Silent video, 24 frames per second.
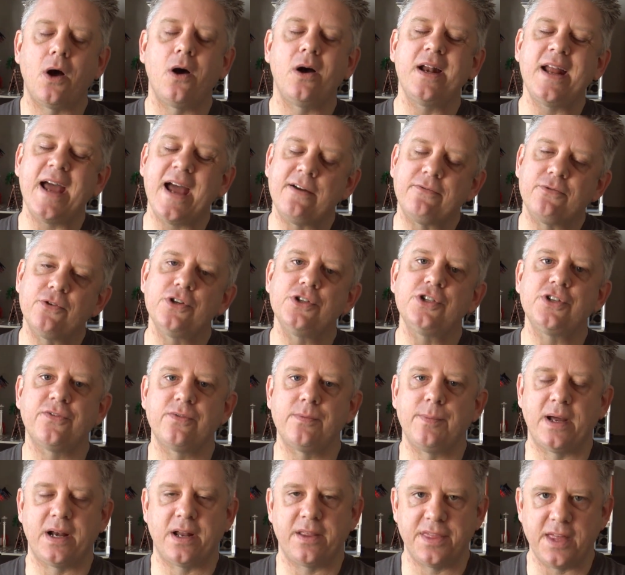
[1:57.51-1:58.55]
on average of
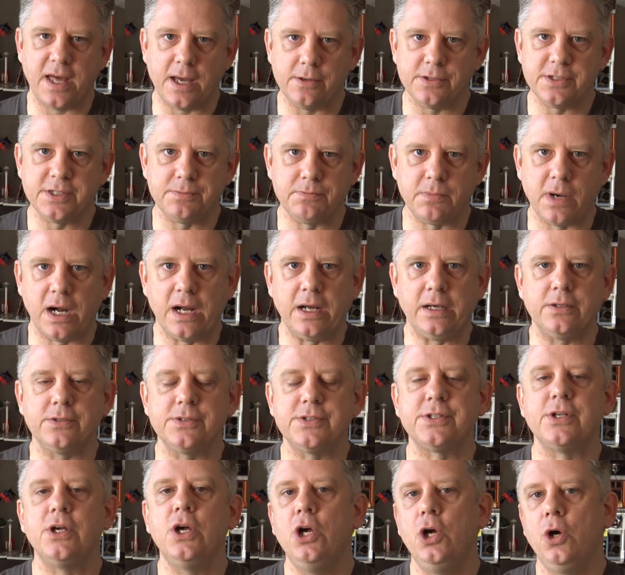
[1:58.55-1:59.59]
about 1,000
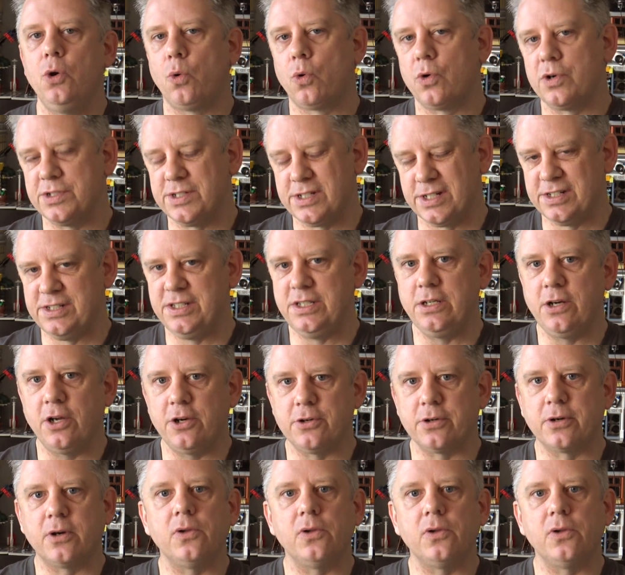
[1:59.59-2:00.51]
miles or 1,600